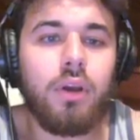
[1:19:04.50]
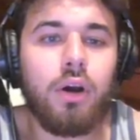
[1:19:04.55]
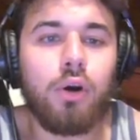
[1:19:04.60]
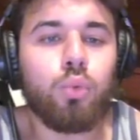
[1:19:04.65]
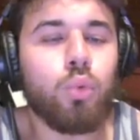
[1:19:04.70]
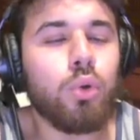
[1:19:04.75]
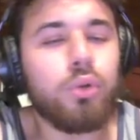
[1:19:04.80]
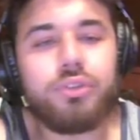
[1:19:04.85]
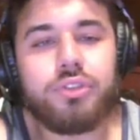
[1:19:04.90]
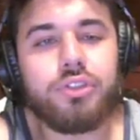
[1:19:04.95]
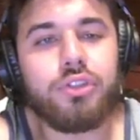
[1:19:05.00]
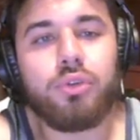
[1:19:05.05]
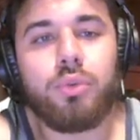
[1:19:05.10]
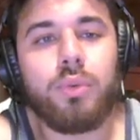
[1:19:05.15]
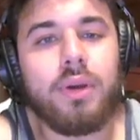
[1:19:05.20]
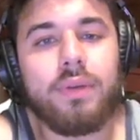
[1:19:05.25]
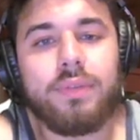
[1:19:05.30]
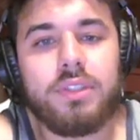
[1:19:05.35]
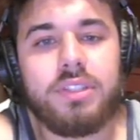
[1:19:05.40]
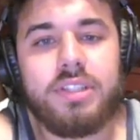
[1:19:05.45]
Owusu,
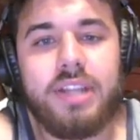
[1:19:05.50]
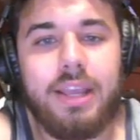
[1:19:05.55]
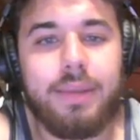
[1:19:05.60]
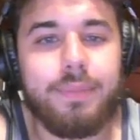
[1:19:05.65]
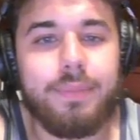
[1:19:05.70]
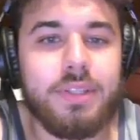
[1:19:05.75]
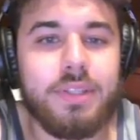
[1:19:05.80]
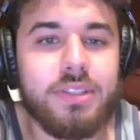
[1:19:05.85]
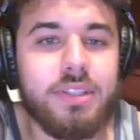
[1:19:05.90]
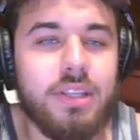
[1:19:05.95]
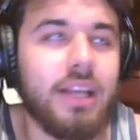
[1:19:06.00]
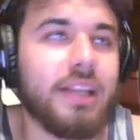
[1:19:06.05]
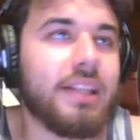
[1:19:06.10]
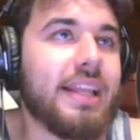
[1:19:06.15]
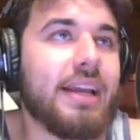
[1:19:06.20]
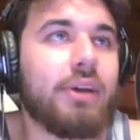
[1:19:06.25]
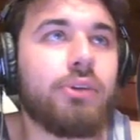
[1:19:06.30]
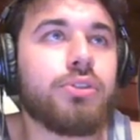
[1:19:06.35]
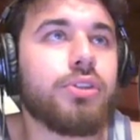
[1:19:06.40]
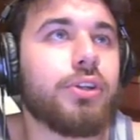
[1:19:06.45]
whatever his name is.
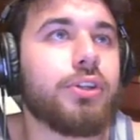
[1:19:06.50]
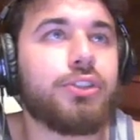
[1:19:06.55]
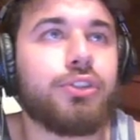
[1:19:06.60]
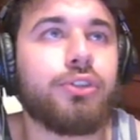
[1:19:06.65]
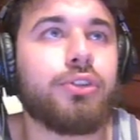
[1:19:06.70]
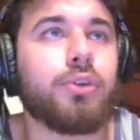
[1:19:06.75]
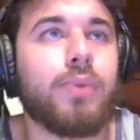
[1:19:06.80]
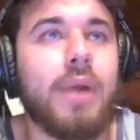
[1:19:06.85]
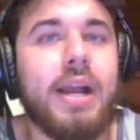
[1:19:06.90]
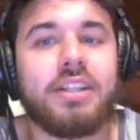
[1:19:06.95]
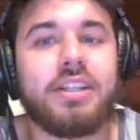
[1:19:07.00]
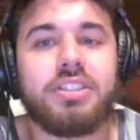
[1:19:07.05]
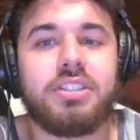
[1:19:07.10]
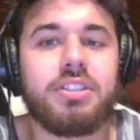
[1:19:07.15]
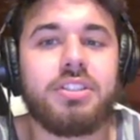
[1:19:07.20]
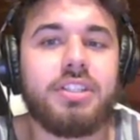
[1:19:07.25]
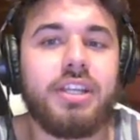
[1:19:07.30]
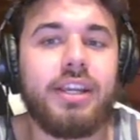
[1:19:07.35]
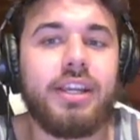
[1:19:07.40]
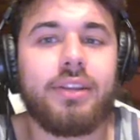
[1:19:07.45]
Those are the two
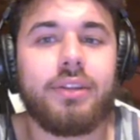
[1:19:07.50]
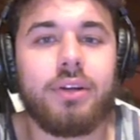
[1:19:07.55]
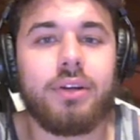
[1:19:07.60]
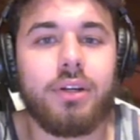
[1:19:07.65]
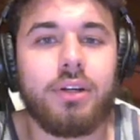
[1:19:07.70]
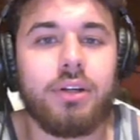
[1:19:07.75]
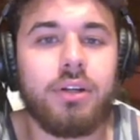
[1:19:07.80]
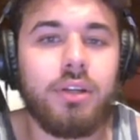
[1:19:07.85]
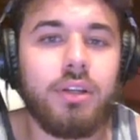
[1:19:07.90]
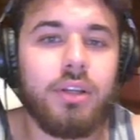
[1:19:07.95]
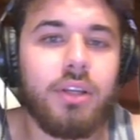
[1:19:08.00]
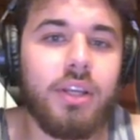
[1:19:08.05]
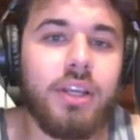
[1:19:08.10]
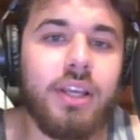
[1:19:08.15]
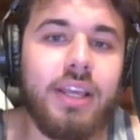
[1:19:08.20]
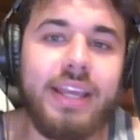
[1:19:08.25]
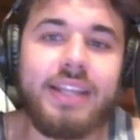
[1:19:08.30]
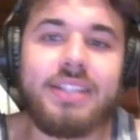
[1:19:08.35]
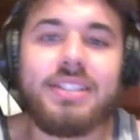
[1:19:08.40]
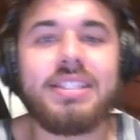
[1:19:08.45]
directions. Either
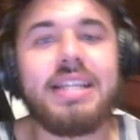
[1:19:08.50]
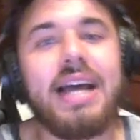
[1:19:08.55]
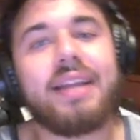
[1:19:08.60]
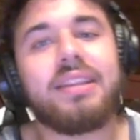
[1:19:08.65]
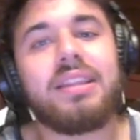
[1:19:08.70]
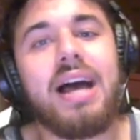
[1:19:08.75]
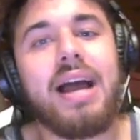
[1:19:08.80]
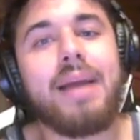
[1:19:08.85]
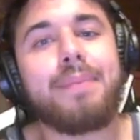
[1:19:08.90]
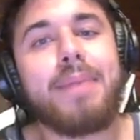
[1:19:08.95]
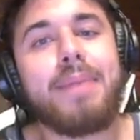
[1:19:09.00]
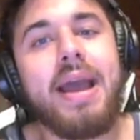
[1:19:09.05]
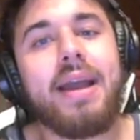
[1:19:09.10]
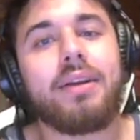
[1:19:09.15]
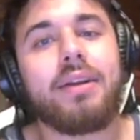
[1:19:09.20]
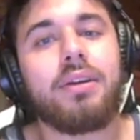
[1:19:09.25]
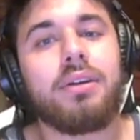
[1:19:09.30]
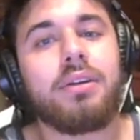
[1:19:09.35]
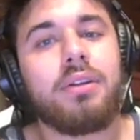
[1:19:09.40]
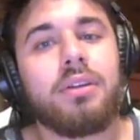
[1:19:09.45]
inside
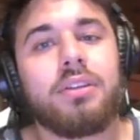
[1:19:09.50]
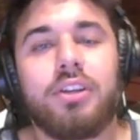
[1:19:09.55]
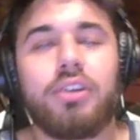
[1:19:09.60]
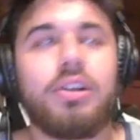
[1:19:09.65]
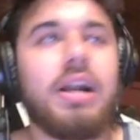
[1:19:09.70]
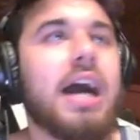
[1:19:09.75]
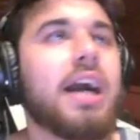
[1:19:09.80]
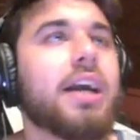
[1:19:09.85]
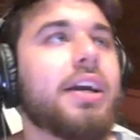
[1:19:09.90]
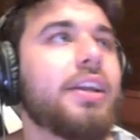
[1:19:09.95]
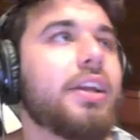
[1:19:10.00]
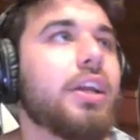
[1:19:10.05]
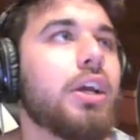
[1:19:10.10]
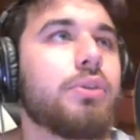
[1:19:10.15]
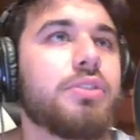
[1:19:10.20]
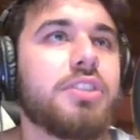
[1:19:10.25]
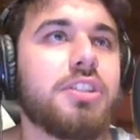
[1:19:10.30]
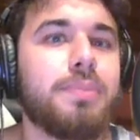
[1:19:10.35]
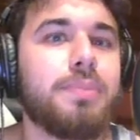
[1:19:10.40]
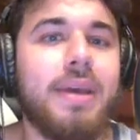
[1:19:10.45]
linebacker, they're not going to
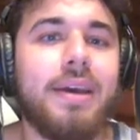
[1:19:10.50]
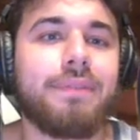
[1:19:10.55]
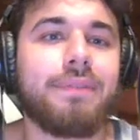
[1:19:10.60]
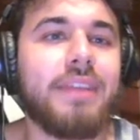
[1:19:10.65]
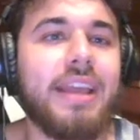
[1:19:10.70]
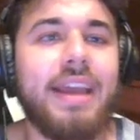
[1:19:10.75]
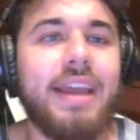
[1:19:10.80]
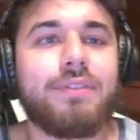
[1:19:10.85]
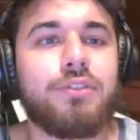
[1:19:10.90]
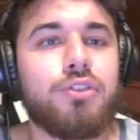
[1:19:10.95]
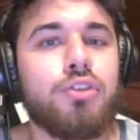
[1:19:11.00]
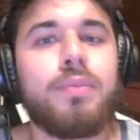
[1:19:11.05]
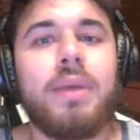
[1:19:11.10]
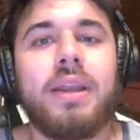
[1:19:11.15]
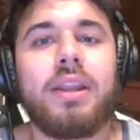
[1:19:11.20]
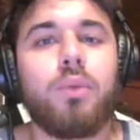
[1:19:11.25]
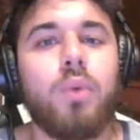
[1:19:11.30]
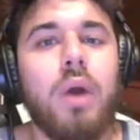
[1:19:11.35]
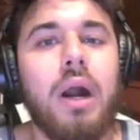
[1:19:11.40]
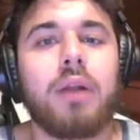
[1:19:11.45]
go Smith. They have too
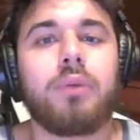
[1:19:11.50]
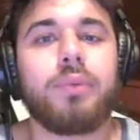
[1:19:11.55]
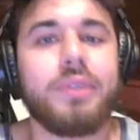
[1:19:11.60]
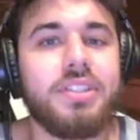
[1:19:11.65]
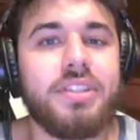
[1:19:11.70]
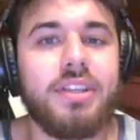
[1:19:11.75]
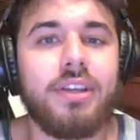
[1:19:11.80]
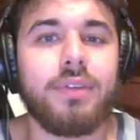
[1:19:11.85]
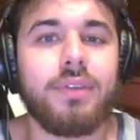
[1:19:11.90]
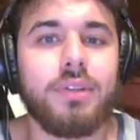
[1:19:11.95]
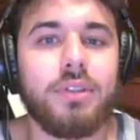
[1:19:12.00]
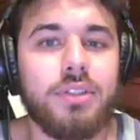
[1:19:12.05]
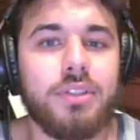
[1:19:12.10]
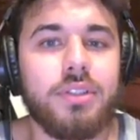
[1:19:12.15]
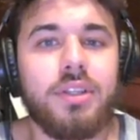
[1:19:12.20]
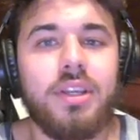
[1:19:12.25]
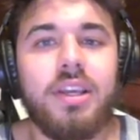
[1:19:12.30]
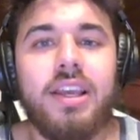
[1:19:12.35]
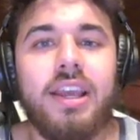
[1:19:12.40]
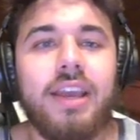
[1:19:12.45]
many wide
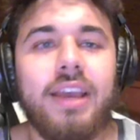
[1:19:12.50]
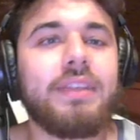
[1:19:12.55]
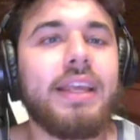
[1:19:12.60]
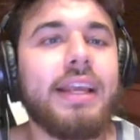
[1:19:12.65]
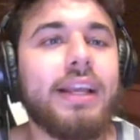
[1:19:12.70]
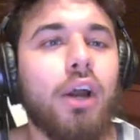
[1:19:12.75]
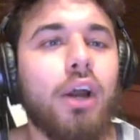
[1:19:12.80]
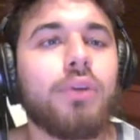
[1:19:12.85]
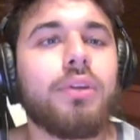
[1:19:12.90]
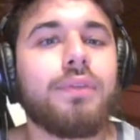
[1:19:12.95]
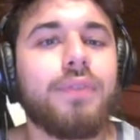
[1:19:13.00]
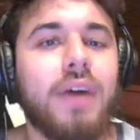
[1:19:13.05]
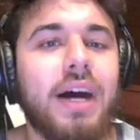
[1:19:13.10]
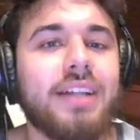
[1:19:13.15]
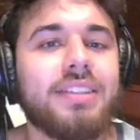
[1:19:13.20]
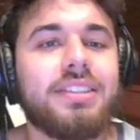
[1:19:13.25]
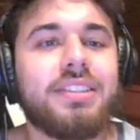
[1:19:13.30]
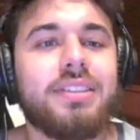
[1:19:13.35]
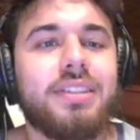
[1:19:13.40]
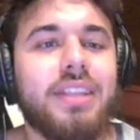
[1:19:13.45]
receivers. If they go
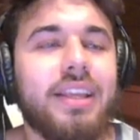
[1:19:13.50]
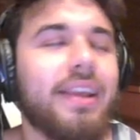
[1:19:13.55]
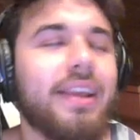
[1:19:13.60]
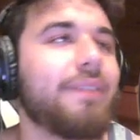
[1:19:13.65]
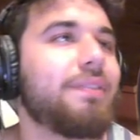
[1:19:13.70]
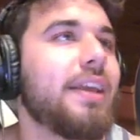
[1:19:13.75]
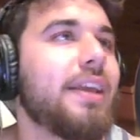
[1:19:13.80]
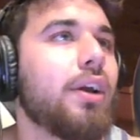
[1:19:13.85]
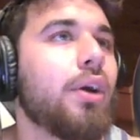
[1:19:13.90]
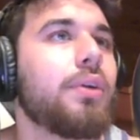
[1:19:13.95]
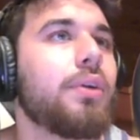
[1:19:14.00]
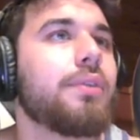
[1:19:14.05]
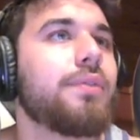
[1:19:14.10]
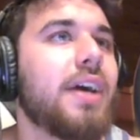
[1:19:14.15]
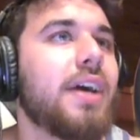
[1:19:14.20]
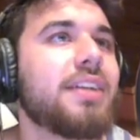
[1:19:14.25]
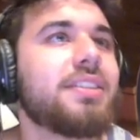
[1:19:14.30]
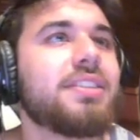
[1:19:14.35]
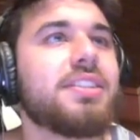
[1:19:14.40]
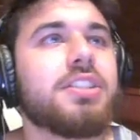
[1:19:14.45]

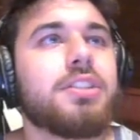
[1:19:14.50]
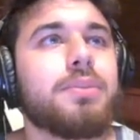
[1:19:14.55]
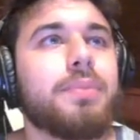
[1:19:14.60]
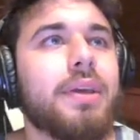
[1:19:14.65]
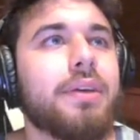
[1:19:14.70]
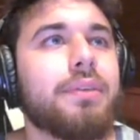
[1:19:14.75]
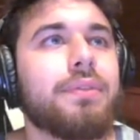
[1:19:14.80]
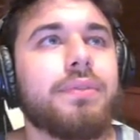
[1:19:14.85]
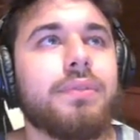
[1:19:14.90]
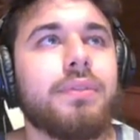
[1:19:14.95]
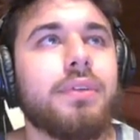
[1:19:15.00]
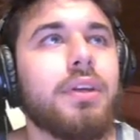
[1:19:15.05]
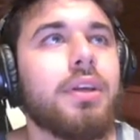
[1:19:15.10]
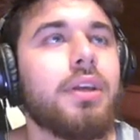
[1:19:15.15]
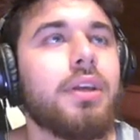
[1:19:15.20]
Devonta Smith,